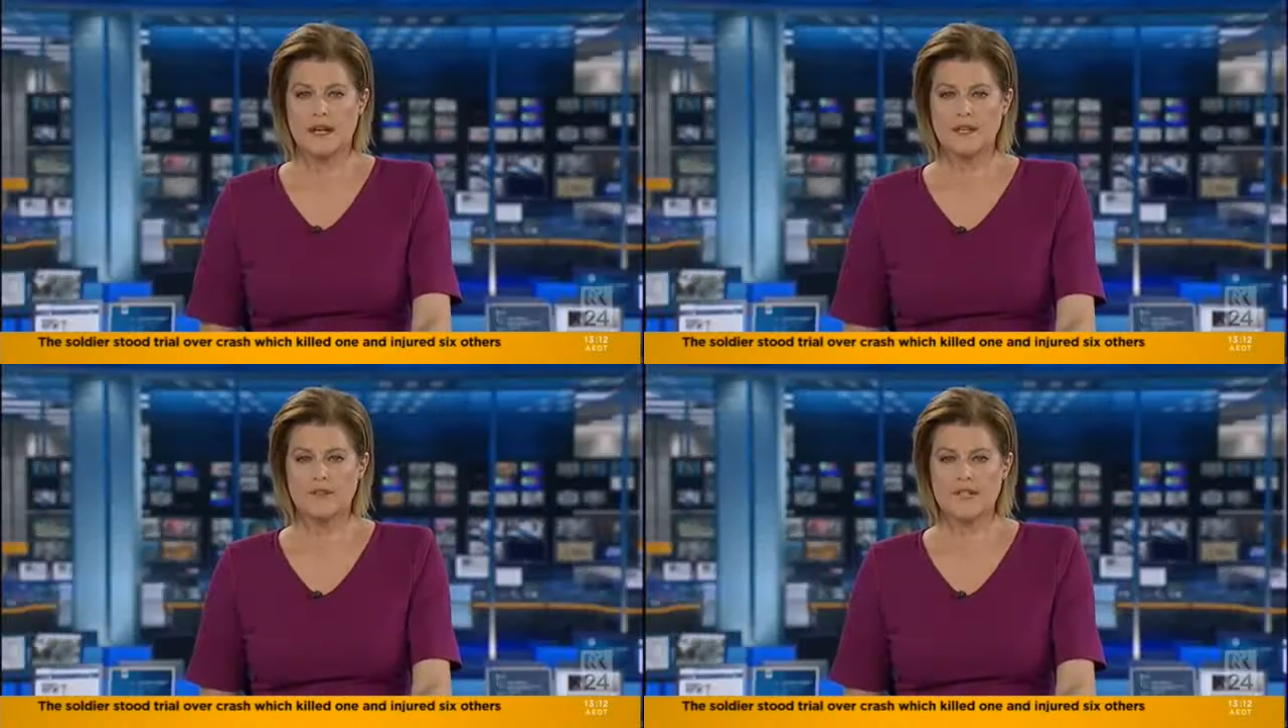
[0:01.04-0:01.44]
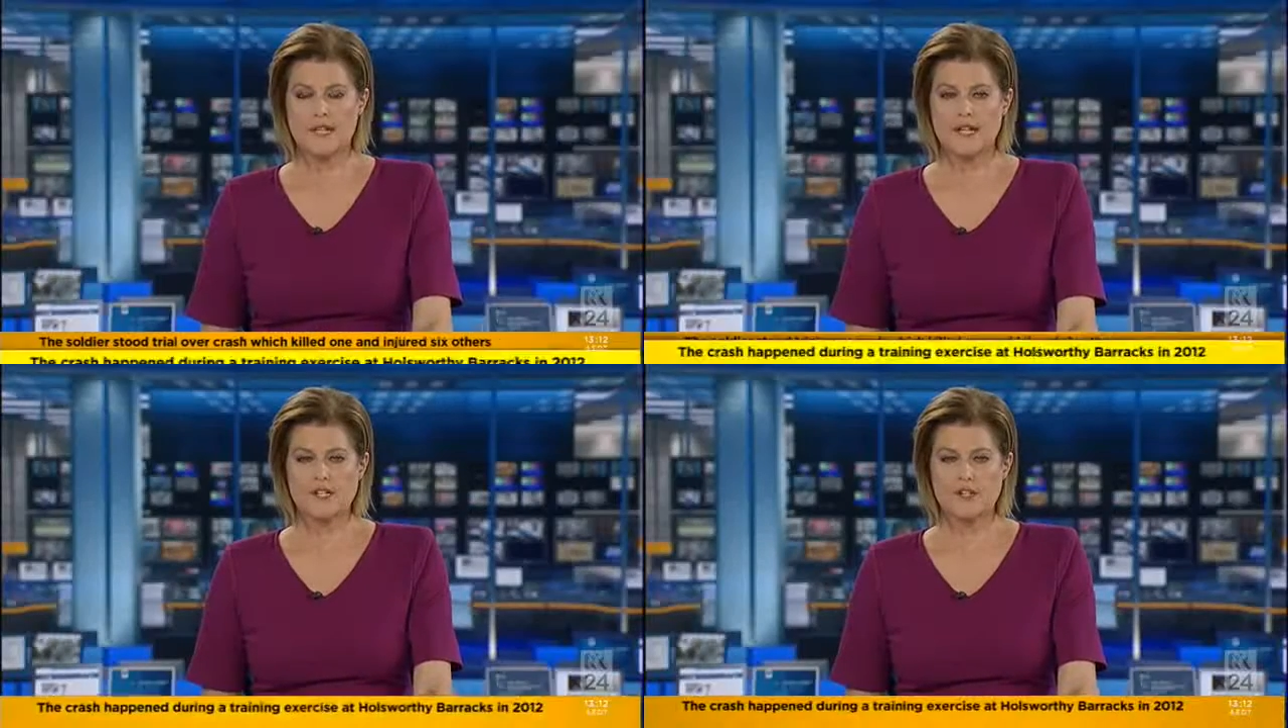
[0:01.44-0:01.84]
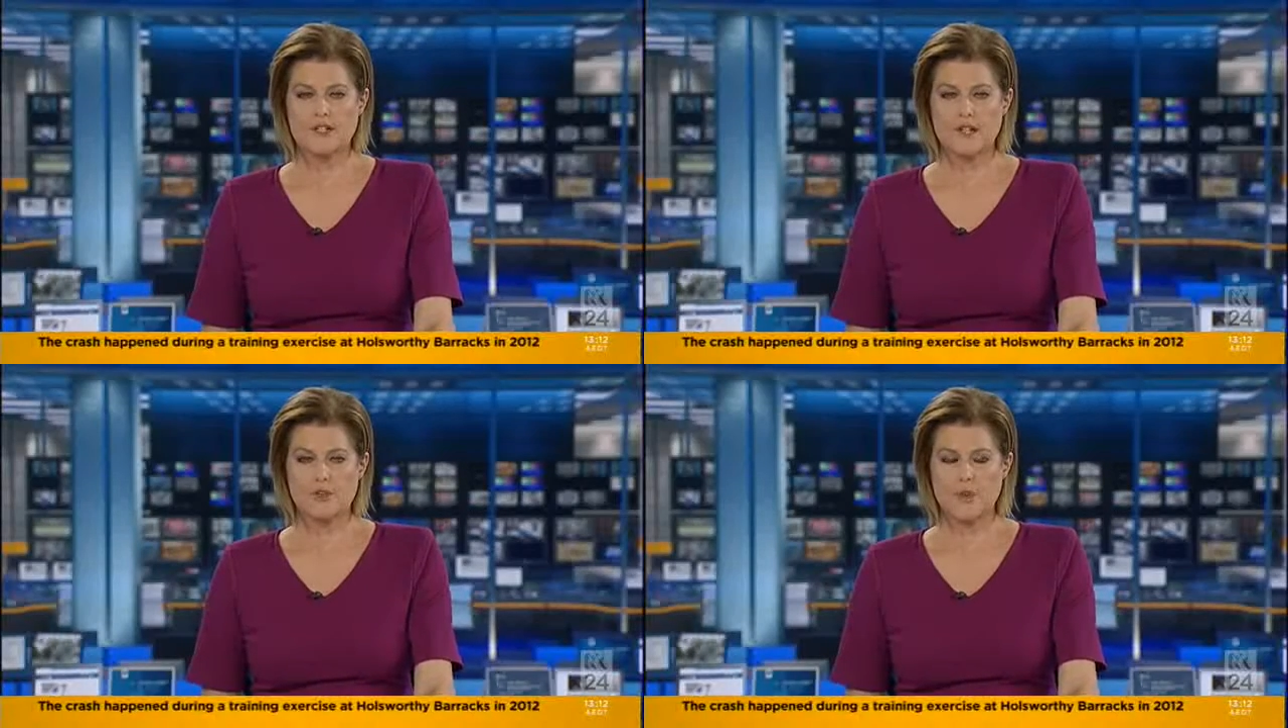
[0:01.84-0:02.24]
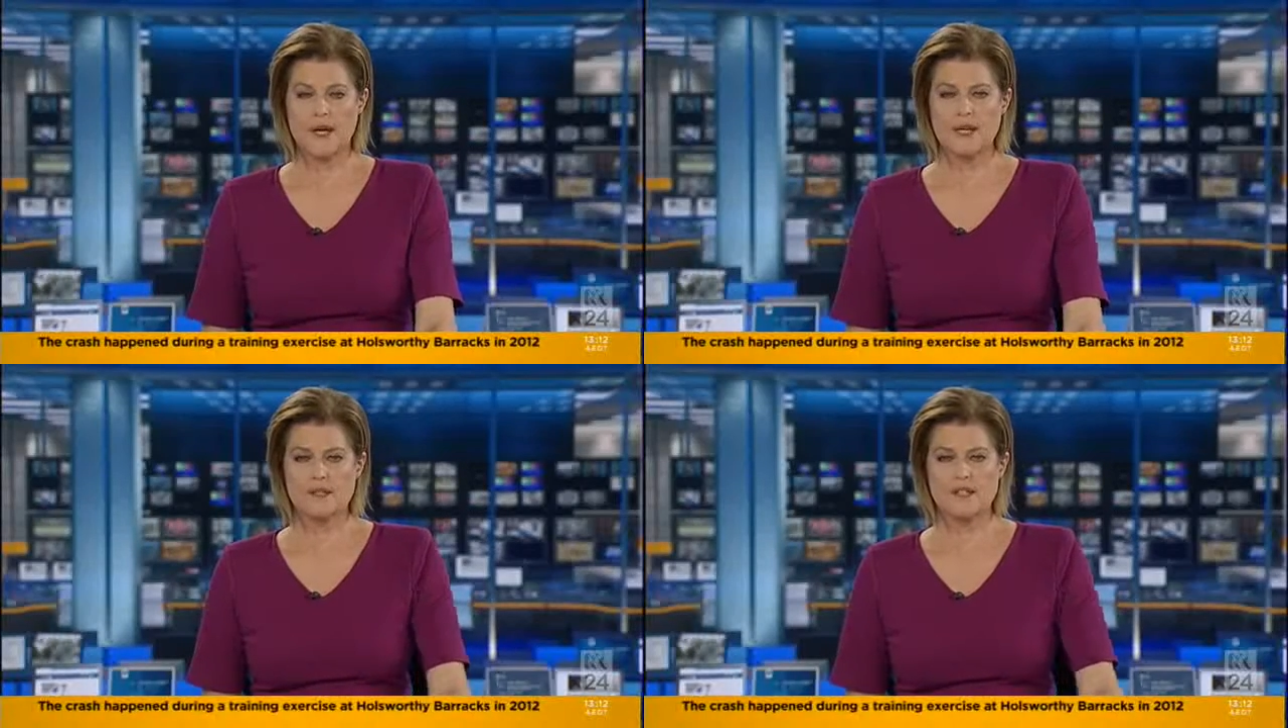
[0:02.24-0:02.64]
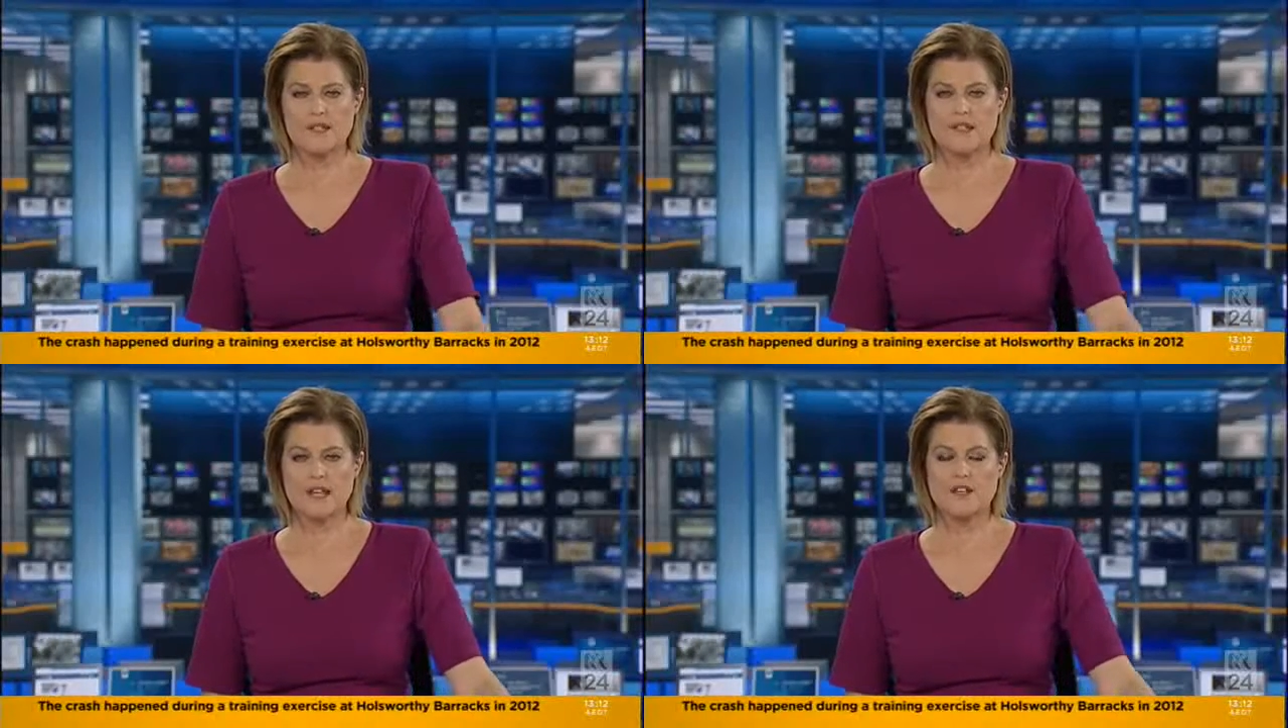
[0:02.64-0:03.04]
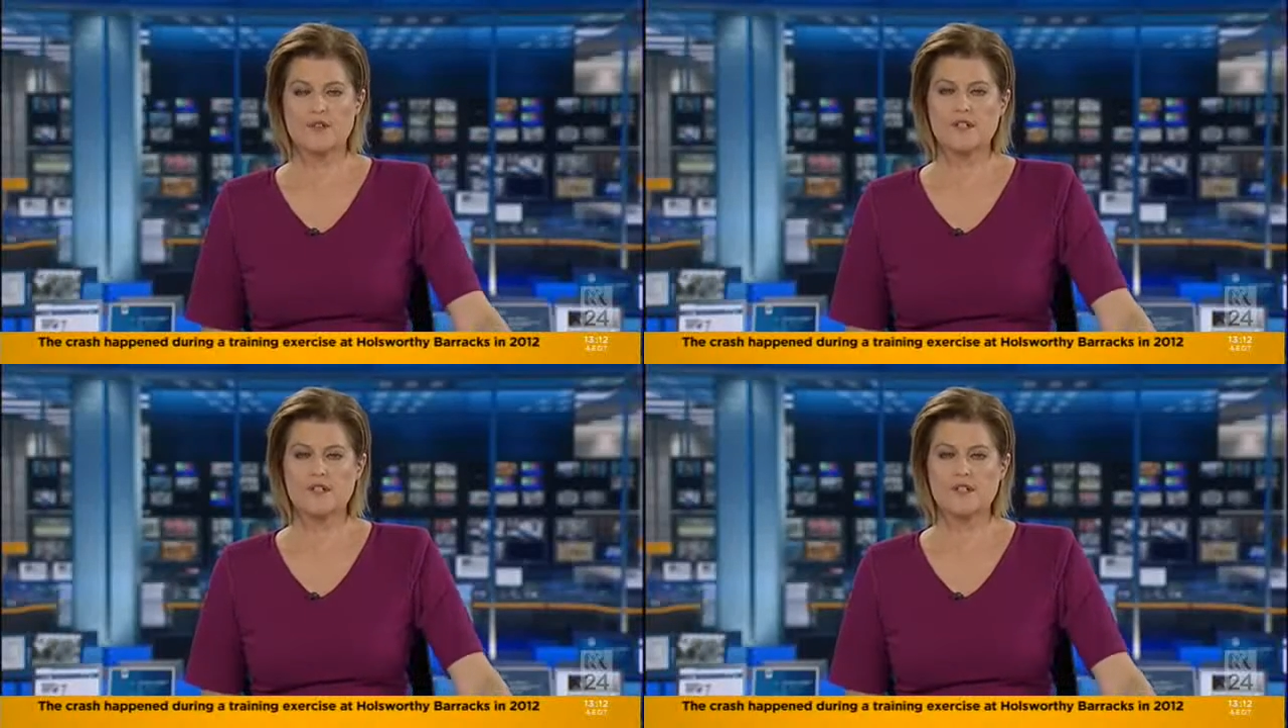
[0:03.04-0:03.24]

An investigation is underway into the death of a